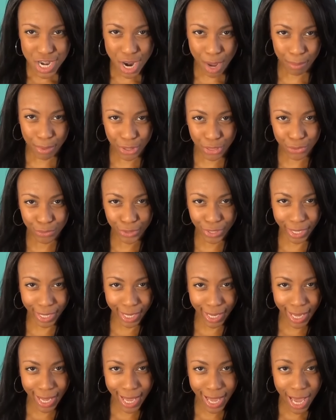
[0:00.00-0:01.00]
Number three,
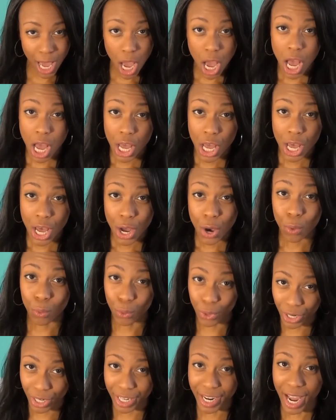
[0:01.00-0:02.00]

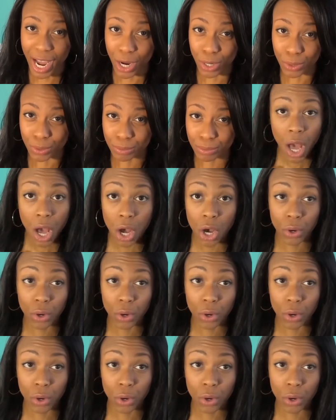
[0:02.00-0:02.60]
workout.